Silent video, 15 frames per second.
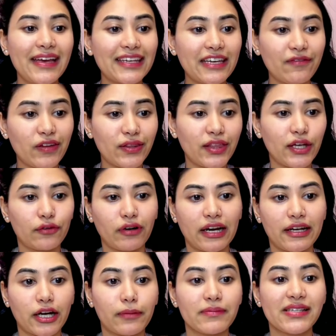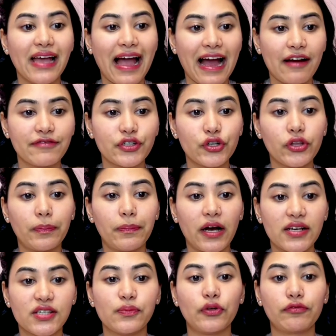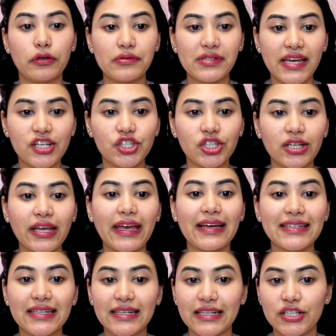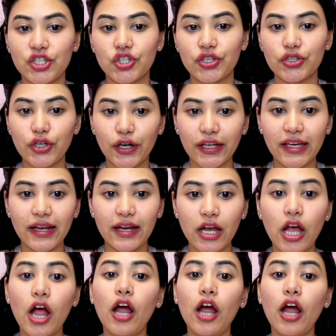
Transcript: Given the array nums after the possible rotation and an integer target,